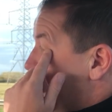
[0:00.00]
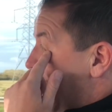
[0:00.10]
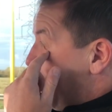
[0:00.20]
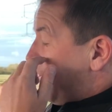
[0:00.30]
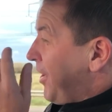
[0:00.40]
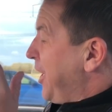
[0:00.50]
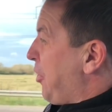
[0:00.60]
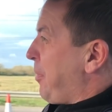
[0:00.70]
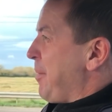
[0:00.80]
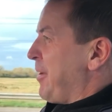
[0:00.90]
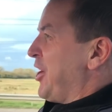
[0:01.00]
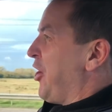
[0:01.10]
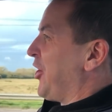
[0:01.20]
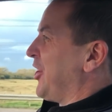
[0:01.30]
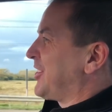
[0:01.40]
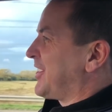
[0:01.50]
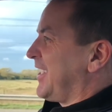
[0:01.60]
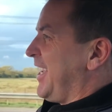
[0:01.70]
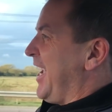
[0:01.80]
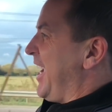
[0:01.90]
know it's a little bit monotonous,
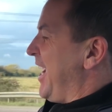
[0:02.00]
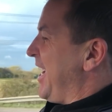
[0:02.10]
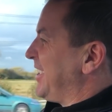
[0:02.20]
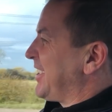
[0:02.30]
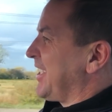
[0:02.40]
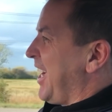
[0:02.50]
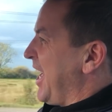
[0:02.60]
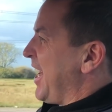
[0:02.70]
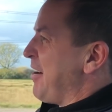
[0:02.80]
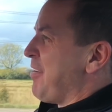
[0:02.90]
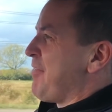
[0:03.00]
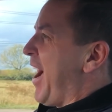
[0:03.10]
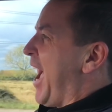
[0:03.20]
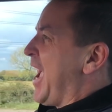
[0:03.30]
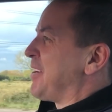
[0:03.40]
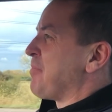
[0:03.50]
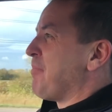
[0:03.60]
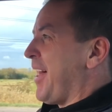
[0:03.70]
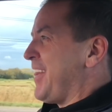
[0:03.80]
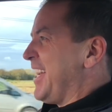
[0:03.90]
it is another van,
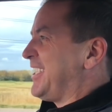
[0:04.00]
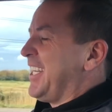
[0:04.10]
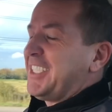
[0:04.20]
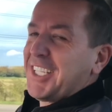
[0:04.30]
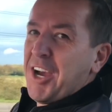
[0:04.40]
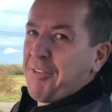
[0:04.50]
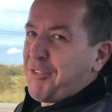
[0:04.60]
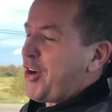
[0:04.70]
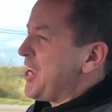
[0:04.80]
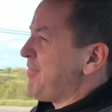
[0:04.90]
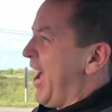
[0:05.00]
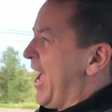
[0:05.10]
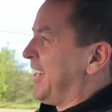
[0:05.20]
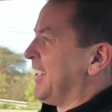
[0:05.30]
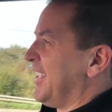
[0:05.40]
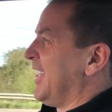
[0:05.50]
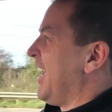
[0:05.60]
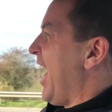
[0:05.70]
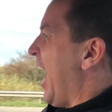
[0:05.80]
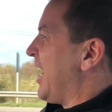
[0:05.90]
but this is a free van
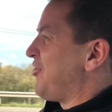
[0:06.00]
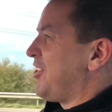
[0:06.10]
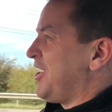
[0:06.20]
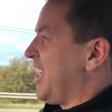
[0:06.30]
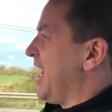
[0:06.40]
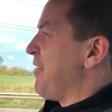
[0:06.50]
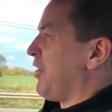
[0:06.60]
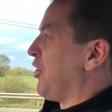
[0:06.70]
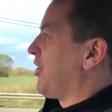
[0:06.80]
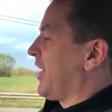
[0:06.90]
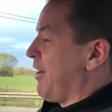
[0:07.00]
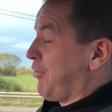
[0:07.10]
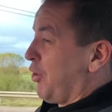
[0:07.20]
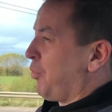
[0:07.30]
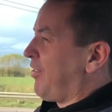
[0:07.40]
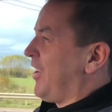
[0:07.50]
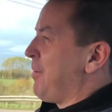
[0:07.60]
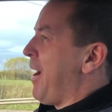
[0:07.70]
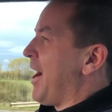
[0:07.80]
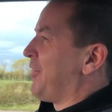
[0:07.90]
and you never look a gift horse in the
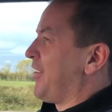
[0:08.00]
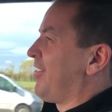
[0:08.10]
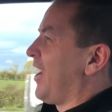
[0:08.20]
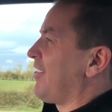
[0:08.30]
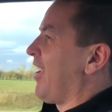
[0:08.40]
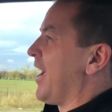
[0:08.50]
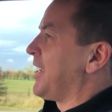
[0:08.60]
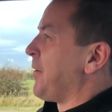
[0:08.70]
mouth, as they say.